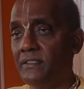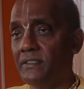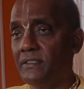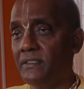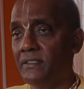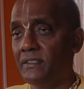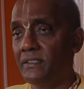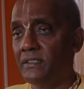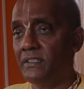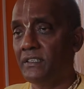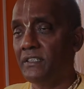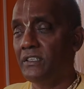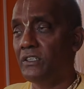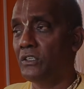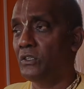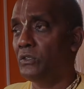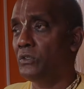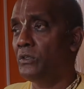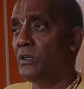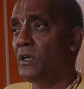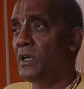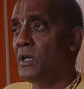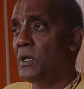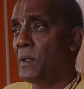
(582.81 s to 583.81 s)
You know?
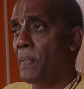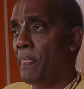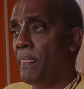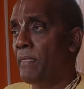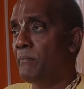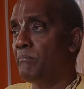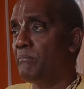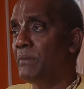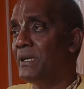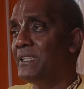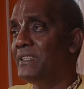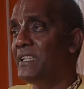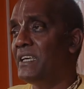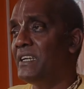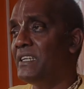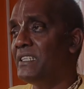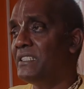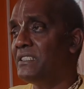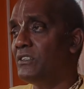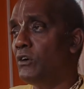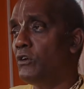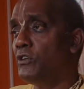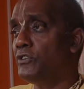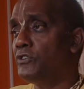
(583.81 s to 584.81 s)
But there is
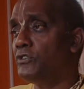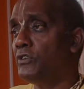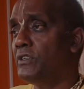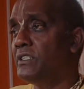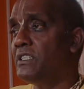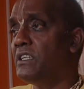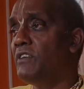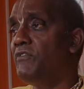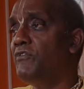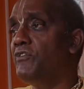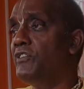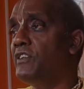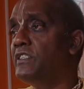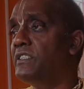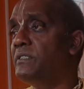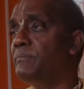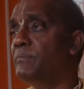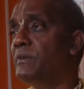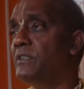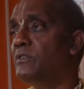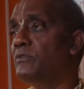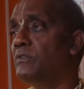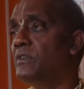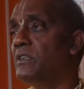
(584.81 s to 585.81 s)
also a difference
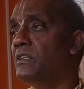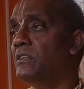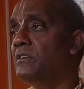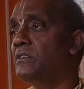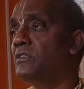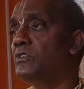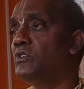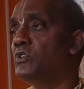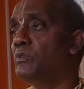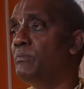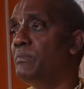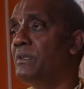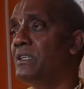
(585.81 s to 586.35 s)
between to be